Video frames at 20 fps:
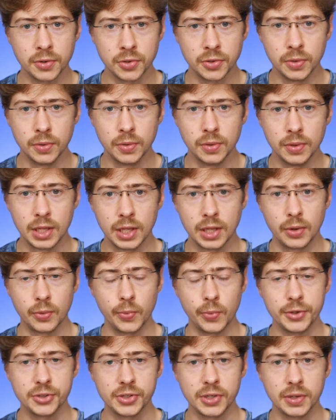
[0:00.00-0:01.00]
2,
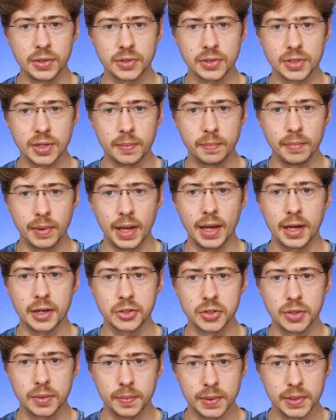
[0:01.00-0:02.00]
we shared some
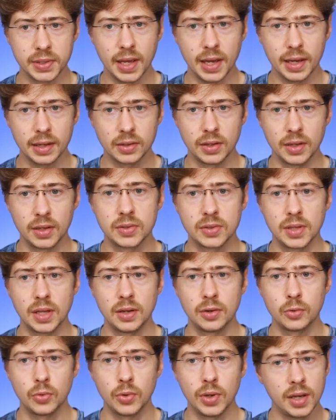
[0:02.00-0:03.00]
actionable tactics
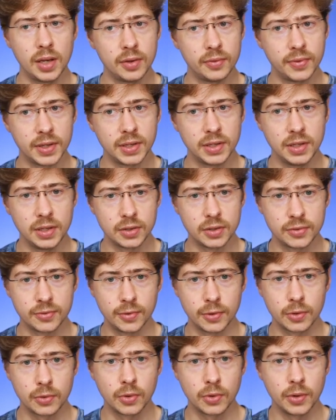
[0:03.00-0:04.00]
and creative ideas
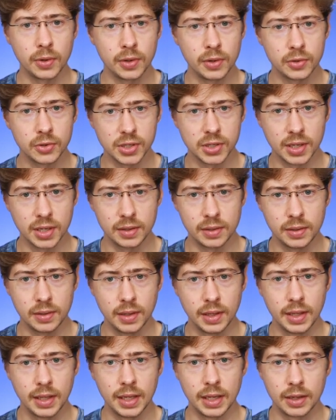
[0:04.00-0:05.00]
for growing your channel,
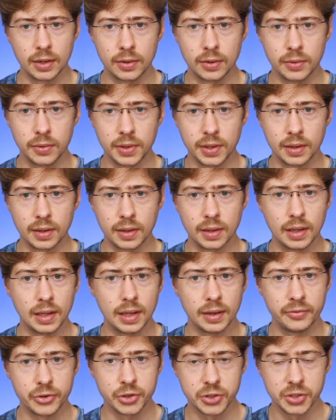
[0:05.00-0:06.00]
including
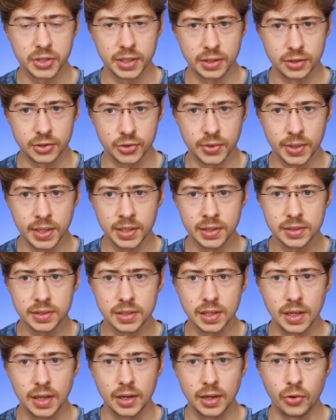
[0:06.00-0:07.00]
leveraging
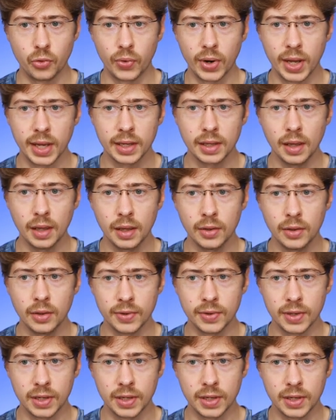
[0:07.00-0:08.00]
trends, ranking your
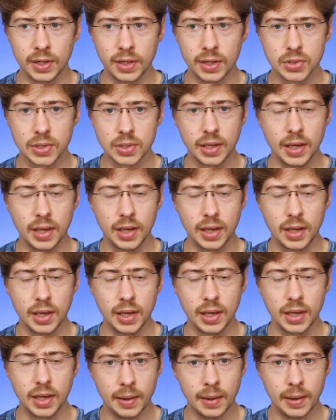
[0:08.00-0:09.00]
videos, and
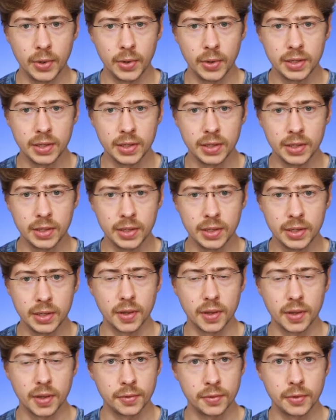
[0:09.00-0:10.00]
collaborating with
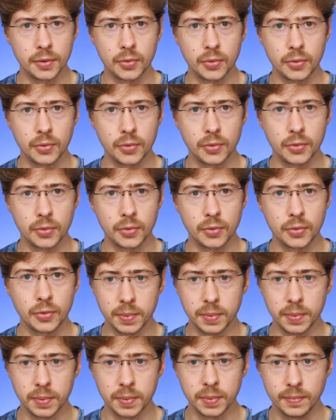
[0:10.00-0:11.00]
other creative
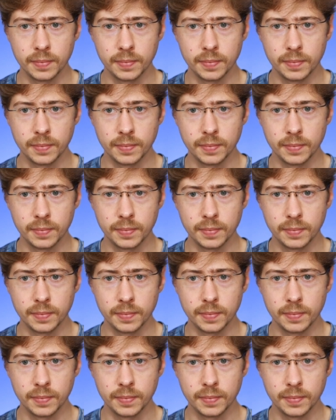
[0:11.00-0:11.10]
people.